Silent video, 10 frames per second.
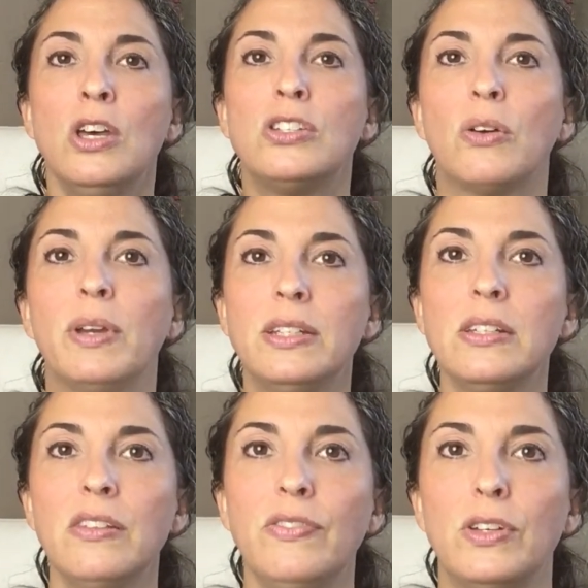So
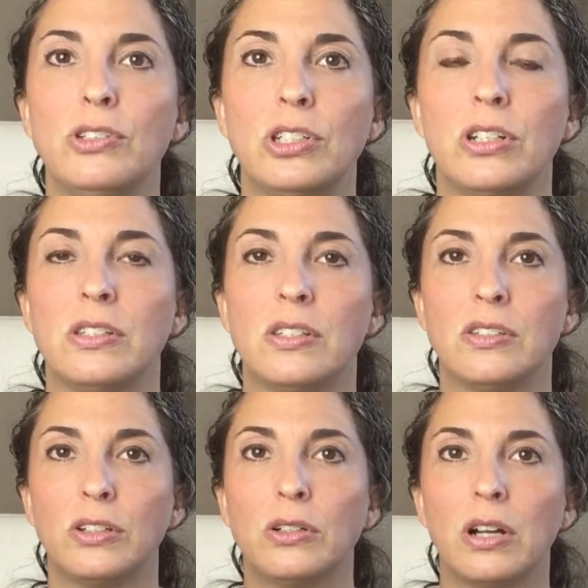Into the Future is
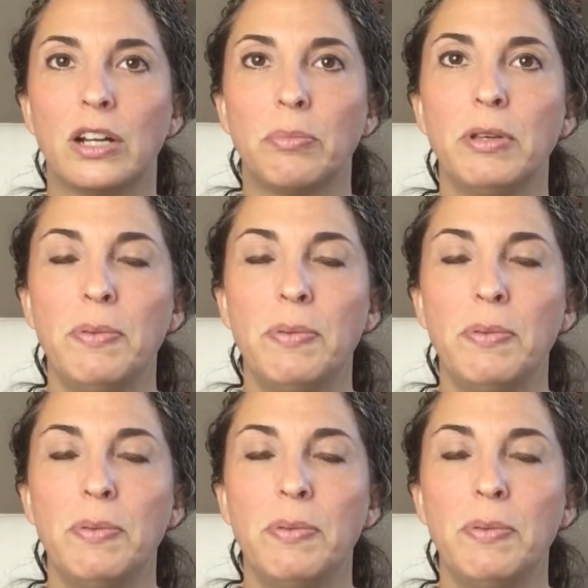this incredibly